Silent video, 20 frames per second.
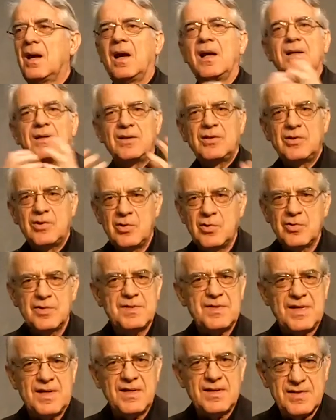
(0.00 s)

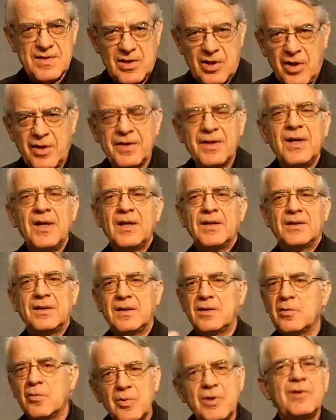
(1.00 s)
attitudes and so on.
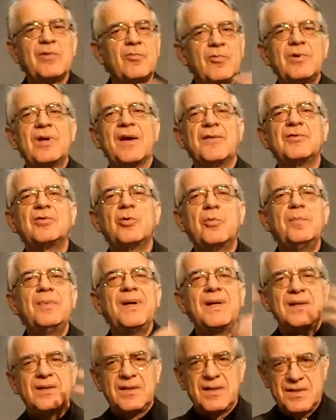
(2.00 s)
That we have to
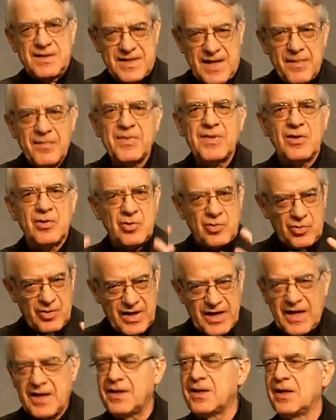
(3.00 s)
build something
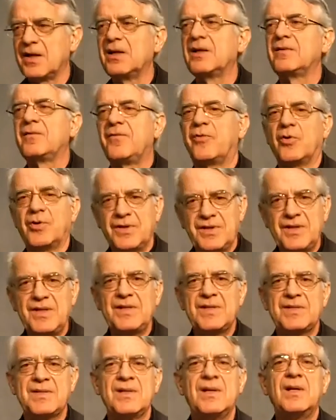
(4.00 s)
together, and for
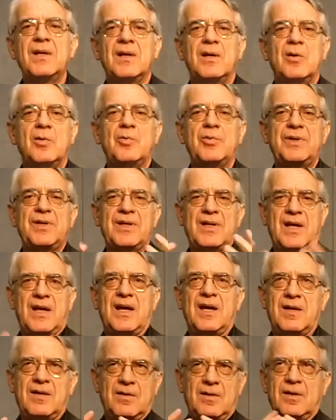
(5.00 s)
this we
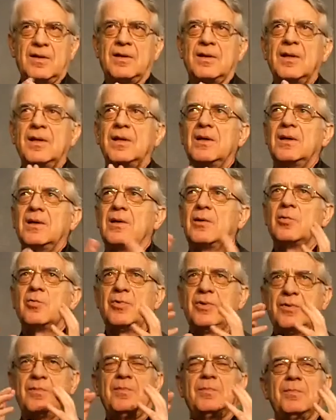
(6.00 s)

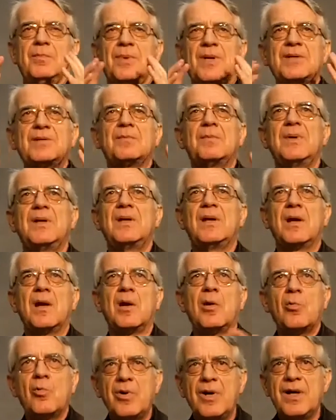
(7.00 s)
must be
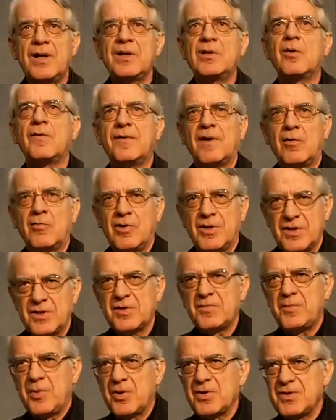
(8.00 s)
aware of our
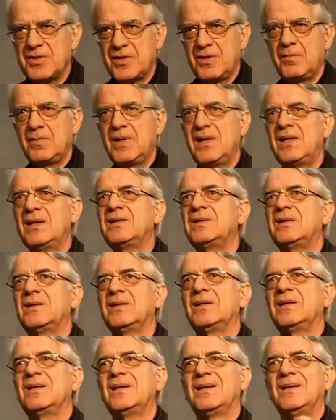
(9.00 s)

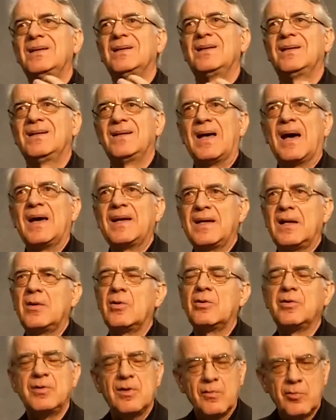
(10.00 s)
responsibility in the
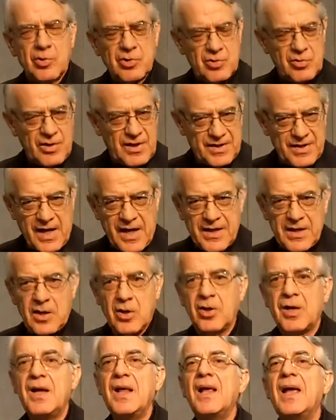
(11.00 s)
dialogue, in the mutual
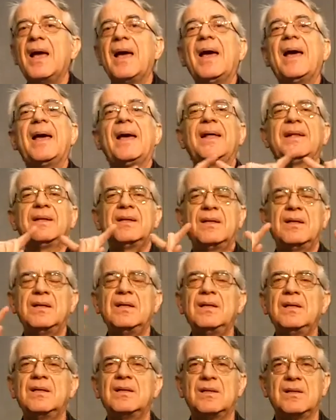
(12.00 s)
dialogue, and
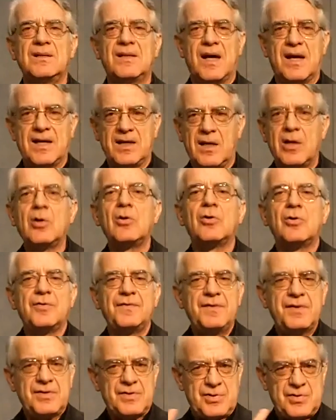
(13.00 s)
in the dialogue
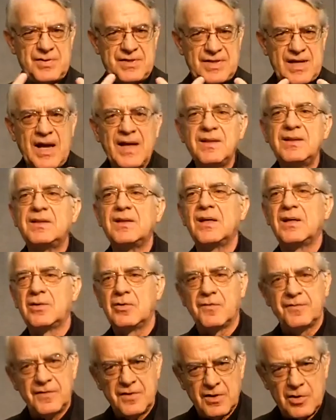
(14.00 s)
of the society
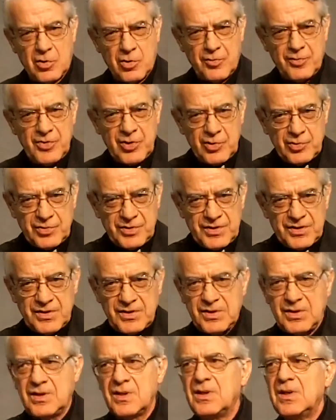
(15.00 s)
and of the
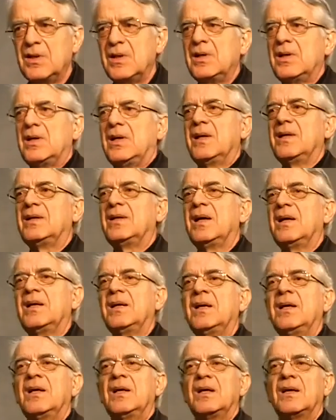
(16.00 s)
community. And
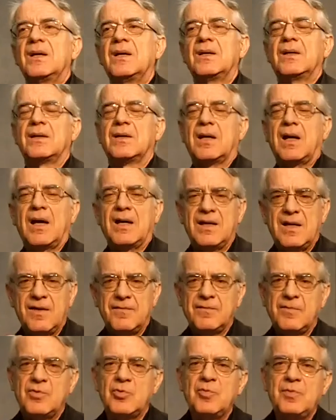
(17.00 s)
then I
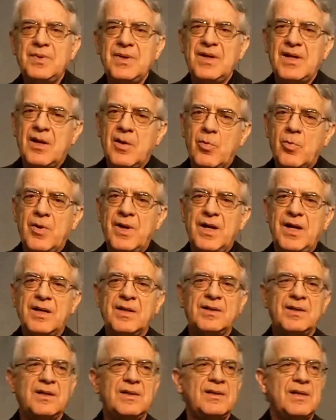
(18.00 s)
have to be
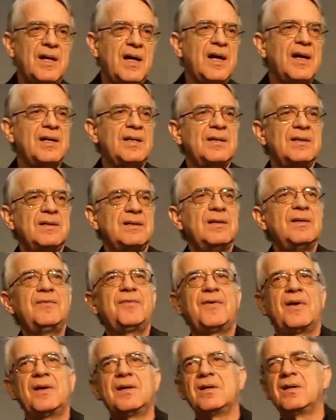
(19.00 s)
aware that
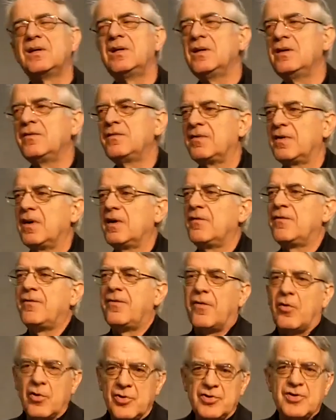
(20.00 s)
if I give a
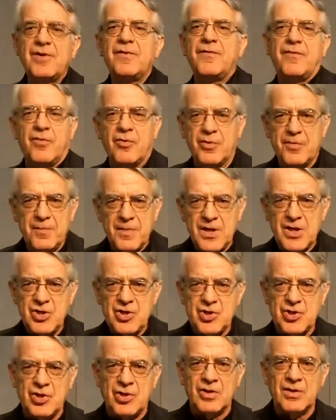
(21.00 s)
false
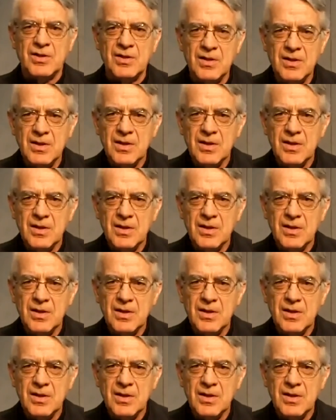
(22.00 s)
information,